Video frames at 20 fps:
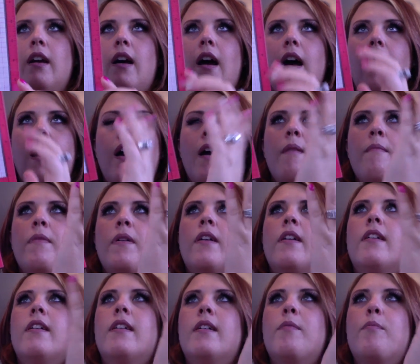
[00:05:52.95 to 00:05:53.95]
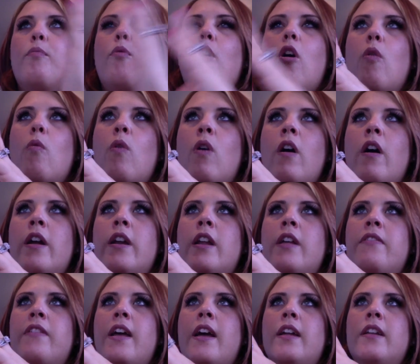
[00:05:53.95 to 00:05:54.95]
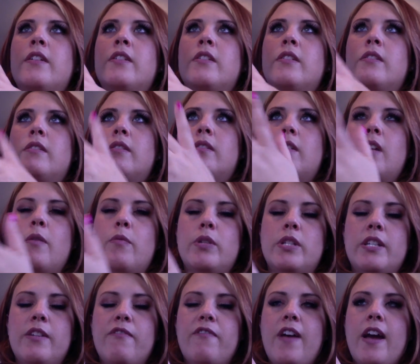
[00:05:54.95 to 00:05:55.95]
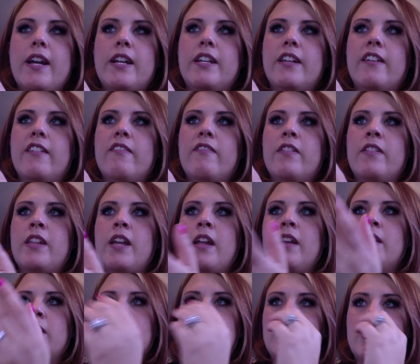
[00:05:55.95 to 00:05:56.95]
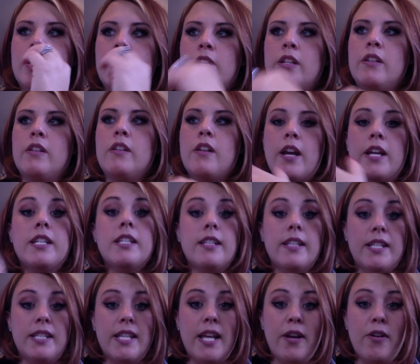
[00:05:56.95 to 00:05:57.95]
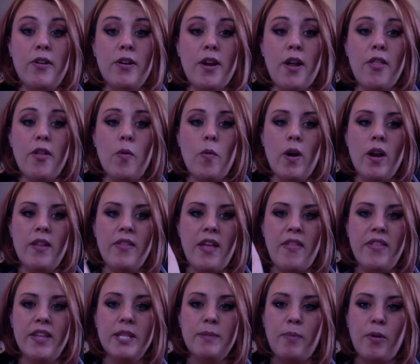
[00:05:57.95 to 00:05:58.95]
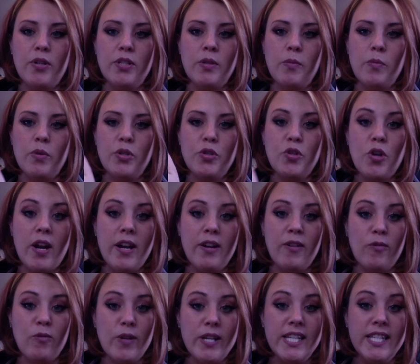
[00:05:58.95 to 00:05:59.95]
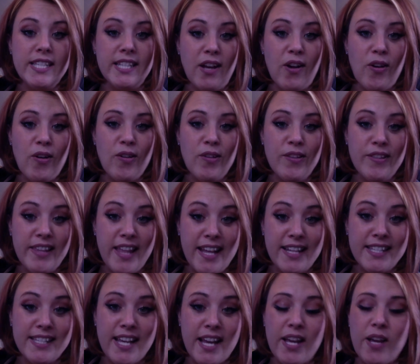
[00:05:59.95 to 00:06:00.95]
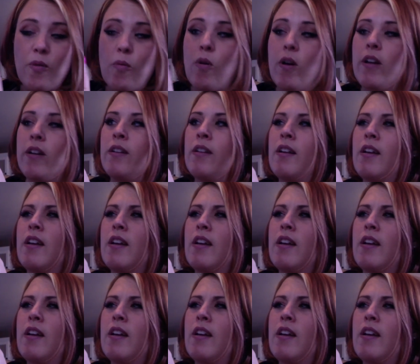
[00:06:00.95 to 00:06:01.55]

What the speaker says: bought one and then it was defective, and then she nicely sent her another one, and then this person was trying to resell that second one.